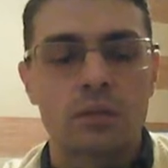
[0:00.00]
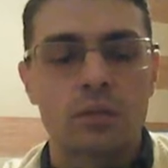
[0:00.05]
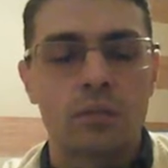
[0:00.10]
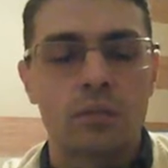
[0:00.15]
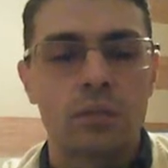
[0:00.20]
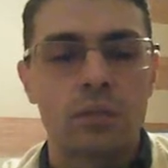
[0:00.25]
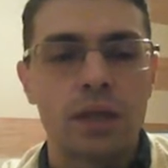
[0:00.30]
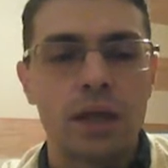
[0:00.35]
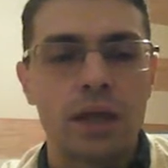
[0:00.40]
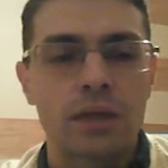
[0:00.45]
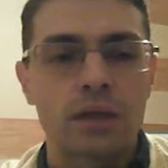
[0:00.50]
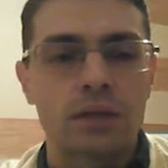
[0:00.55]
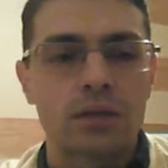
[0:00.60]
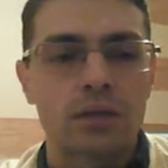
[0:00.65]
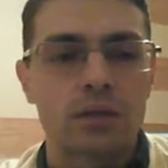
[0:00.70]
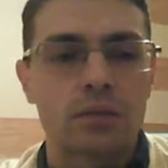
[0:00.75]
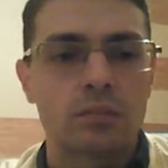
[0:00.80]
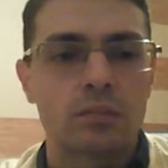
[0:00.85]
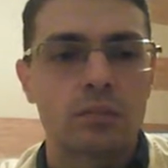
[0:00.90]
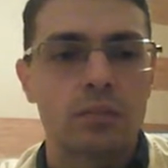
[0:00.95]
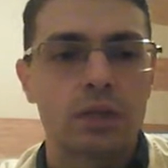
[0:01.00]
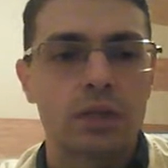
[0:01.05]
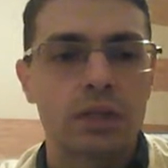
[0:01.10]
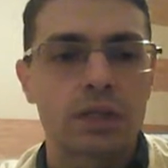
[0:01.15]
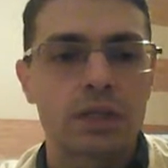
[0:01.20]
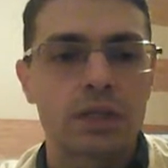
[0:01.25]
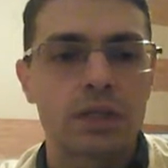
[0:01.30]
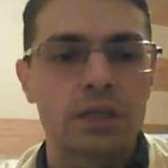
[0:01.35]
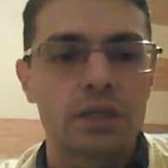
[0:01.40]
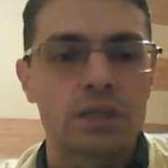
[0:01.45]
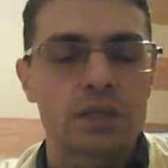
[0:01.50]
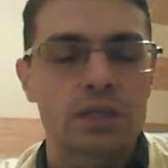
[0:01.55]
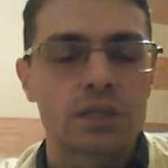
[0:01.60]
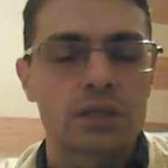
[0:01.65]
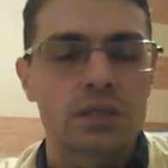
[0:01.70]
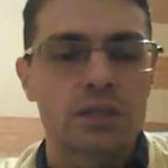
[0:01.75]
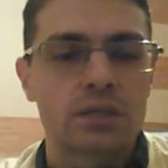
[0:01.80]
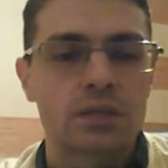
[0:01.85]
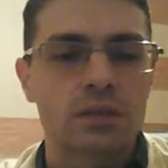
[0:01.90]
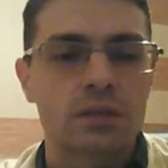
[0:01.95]
black
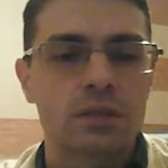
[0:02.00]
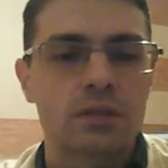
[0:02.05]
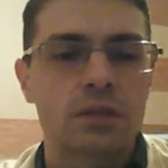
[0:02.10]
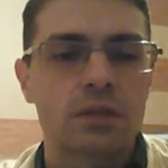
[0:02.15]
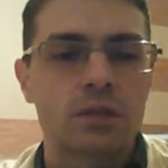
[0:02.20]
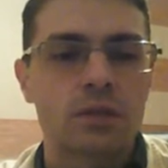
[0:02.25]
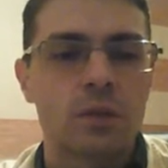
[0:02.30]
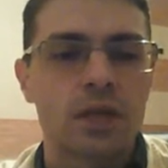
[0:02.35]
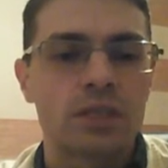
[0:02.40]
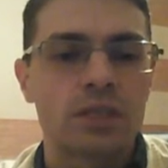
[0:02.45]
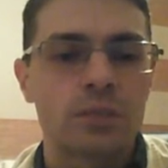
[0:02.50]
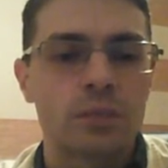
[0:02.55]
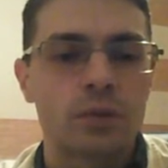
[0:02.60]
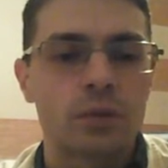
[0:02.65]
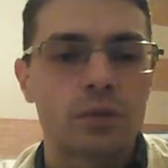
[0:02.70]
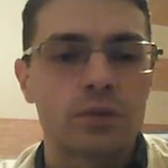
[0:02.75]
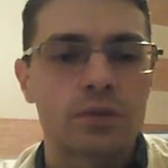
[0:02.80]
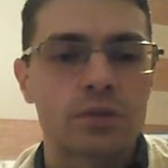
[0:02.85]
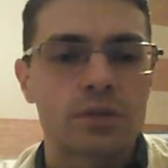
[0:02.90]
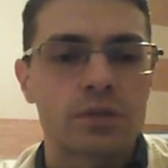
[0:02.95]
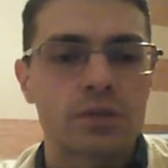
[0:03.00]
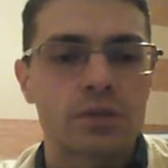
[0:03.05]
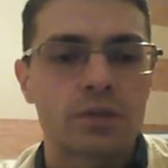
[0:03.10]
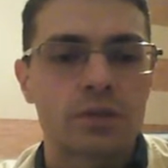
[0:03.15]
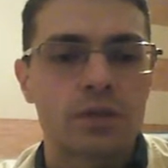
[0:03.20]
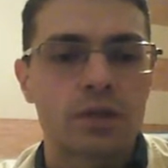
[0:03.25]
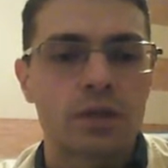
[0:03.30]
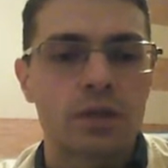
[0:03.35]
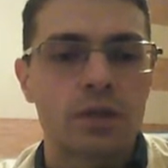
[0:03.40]
blockades the white pawns